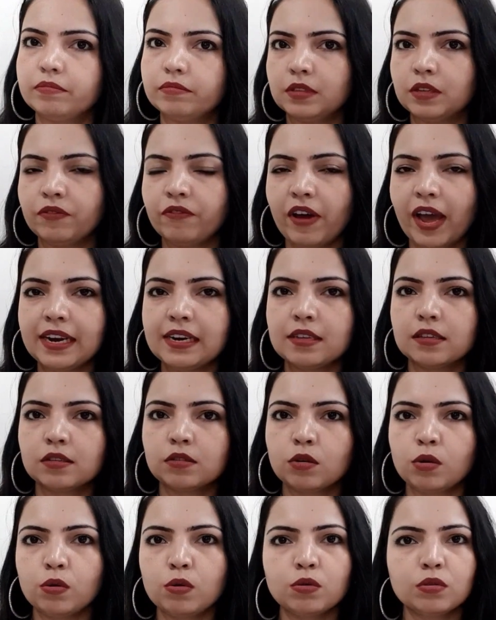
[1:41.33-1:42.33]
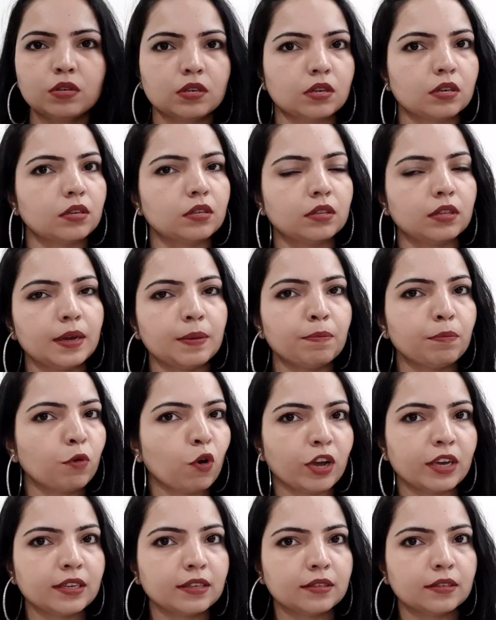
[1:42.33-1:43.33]
the file is closed, the
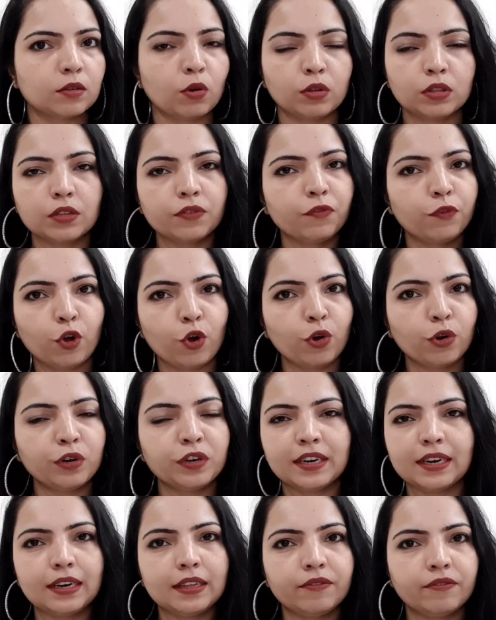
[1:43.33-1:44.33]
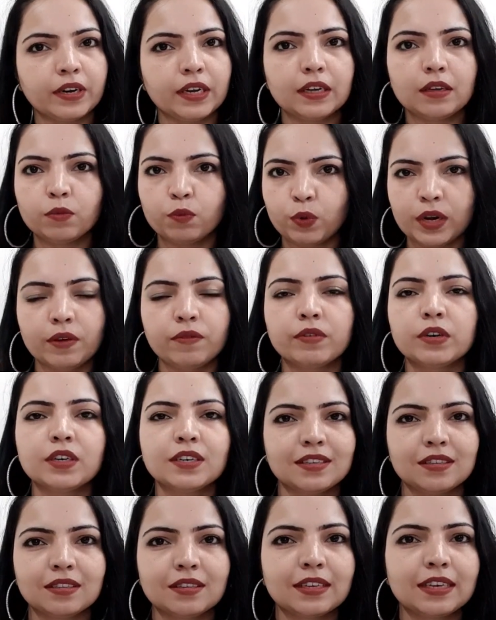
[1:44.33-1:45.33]
employee is on the floor delivering whatever
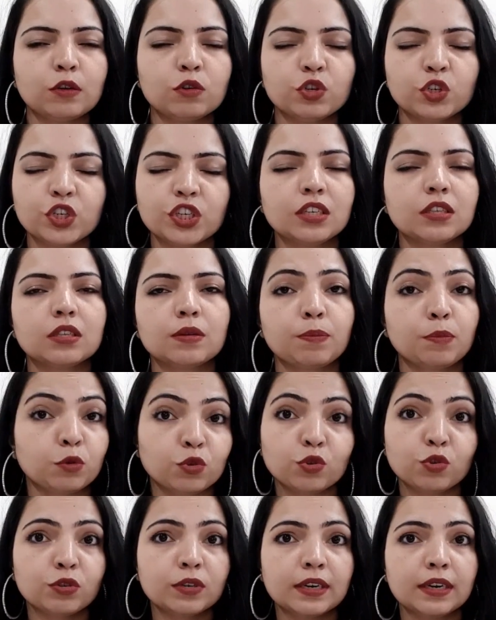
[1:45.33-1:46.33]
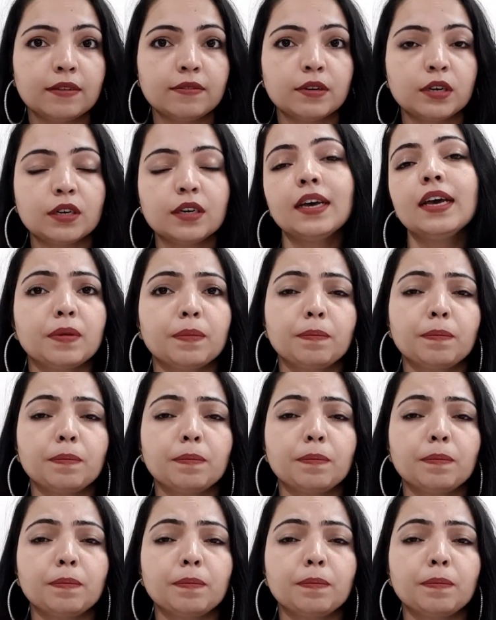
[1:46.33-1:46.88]
he or she is supposed to deliver.